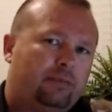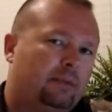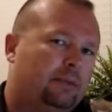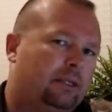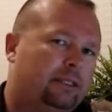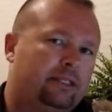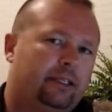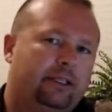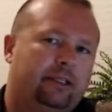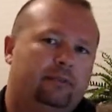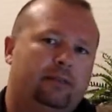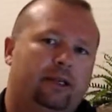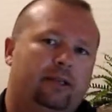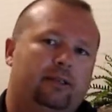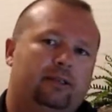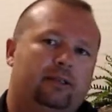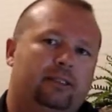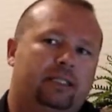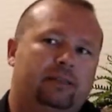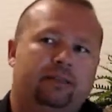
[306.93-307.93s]
I'm not talking
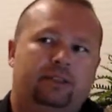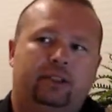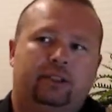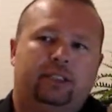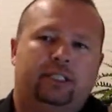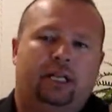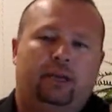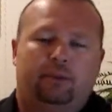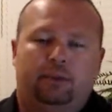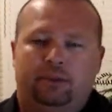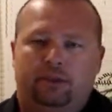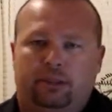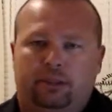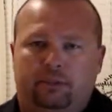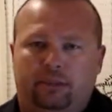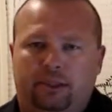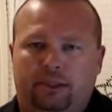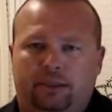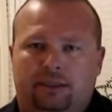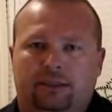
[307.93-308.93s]
about leaving your job and starting
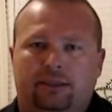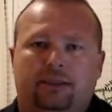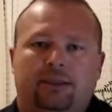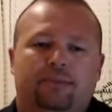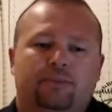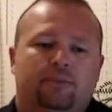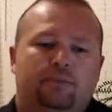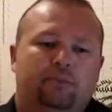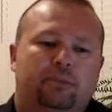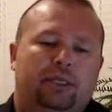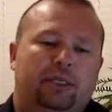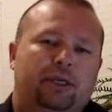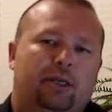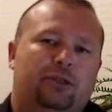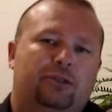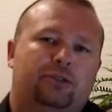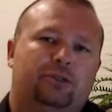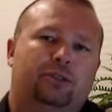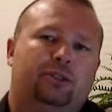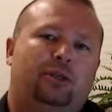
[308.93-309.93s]
a business,
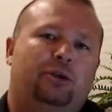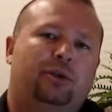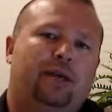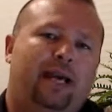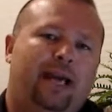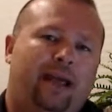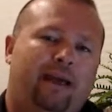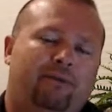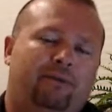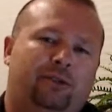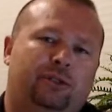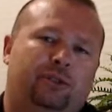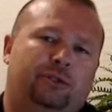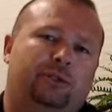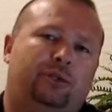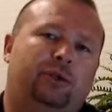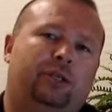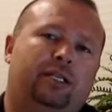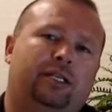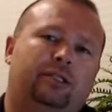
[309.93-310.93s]
because you don't have to.
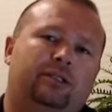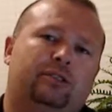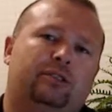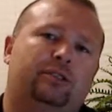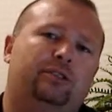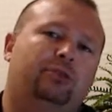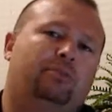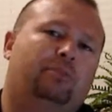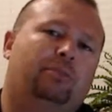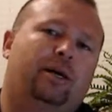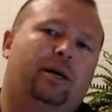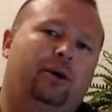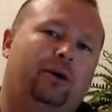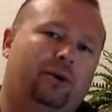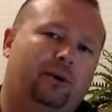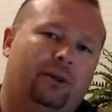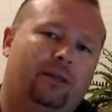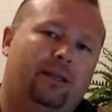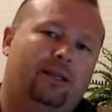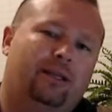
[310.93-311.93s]
You can do
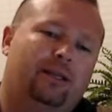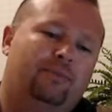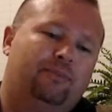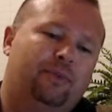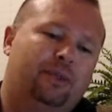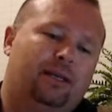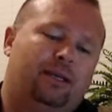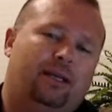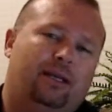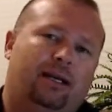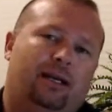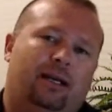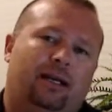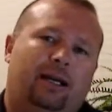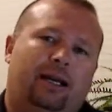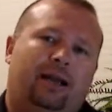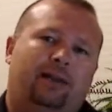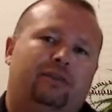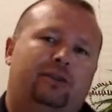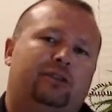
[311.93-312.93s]
both.
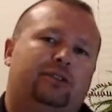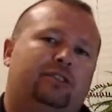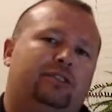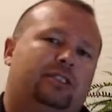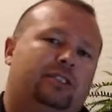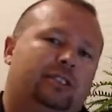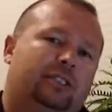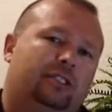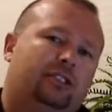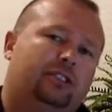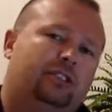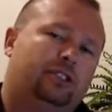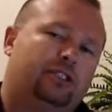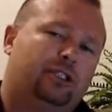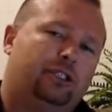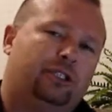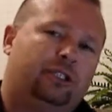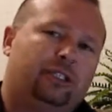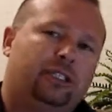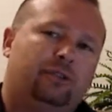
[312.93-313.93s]
Have your
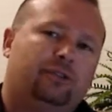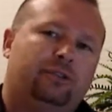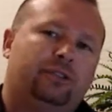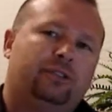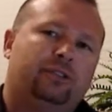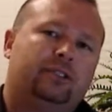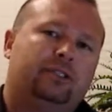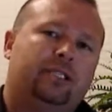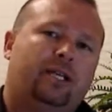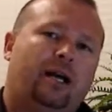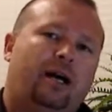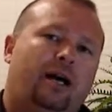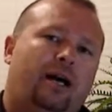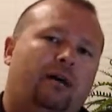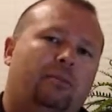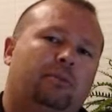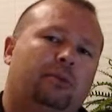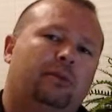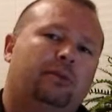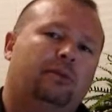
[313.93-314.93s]
security of your
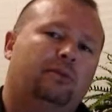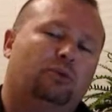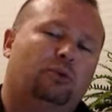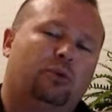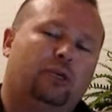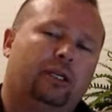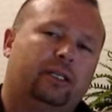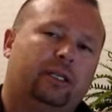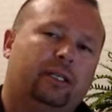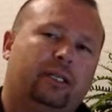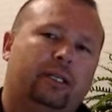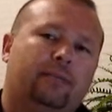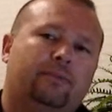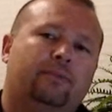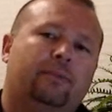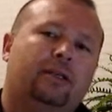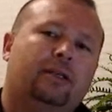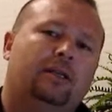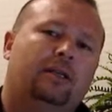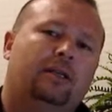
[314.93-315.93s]
job working,
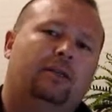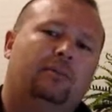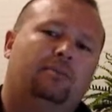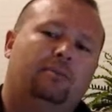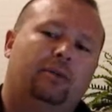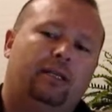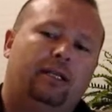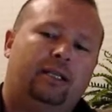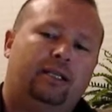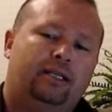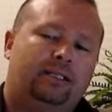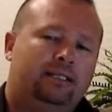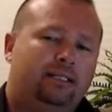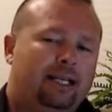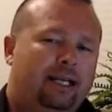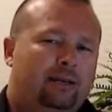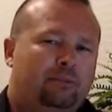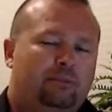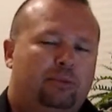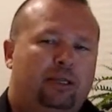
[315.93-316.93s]
but in the
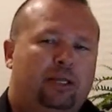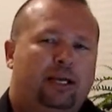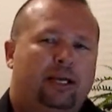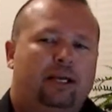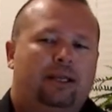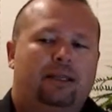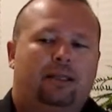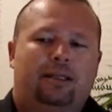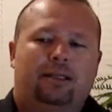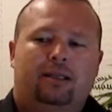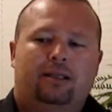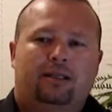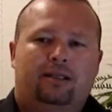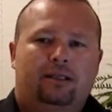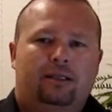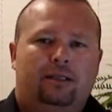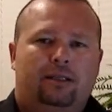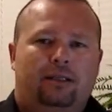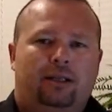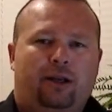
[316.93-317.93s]
same breath,
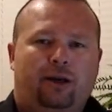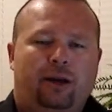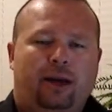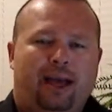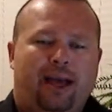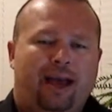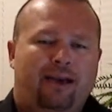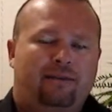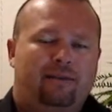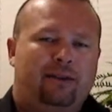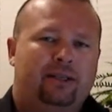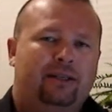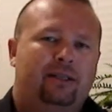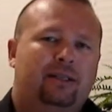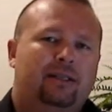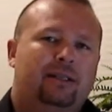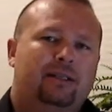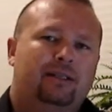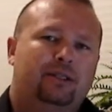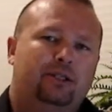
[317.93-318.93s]
having
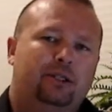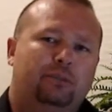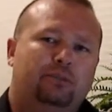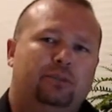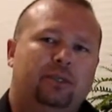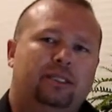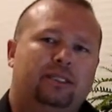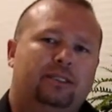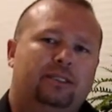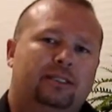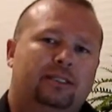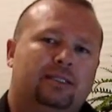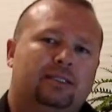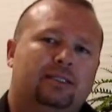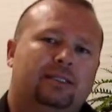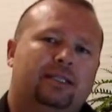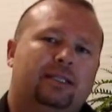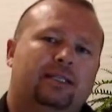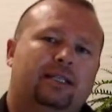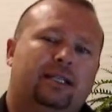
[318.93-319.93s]
your
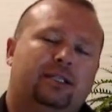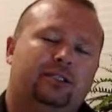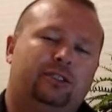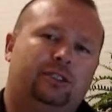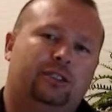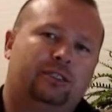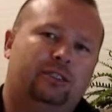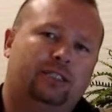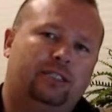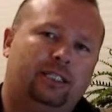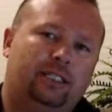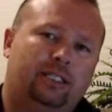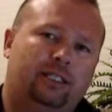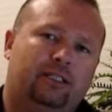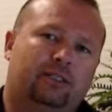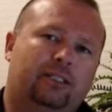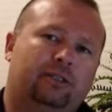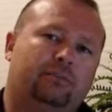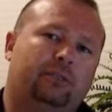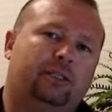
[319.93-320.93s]
business that you're
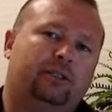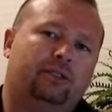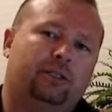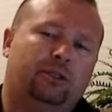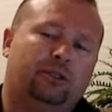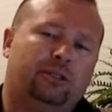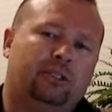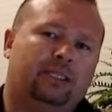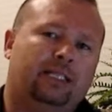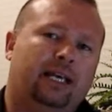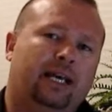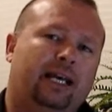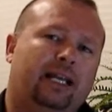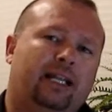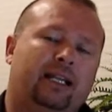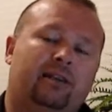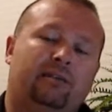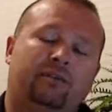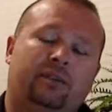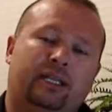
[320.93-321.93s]
continuously building on the side,
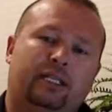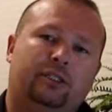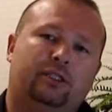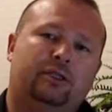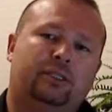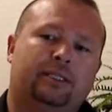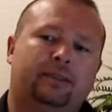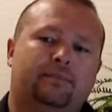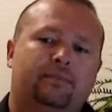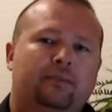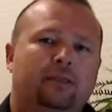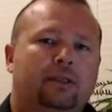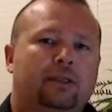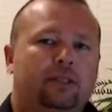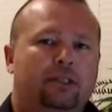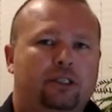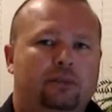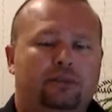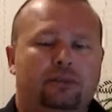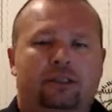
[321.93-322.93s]
and eventually
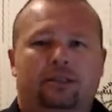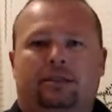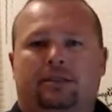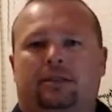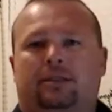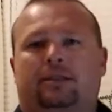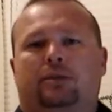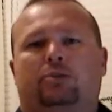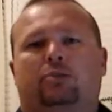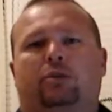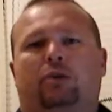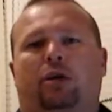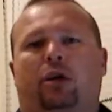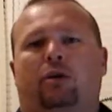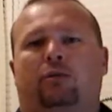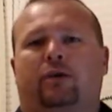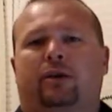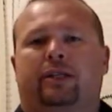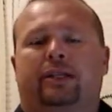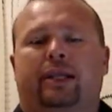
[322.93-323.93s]
your business will
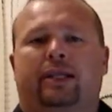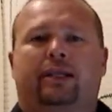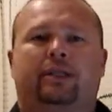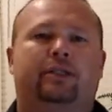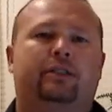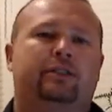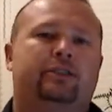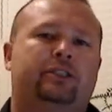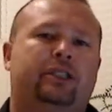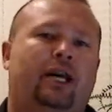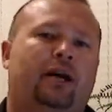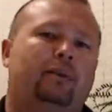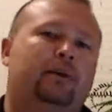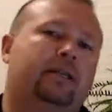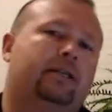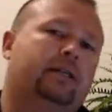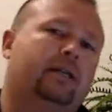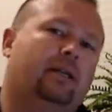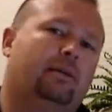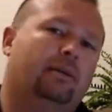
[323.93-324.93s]
overtake your job
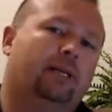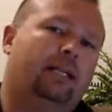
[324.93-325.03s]
income.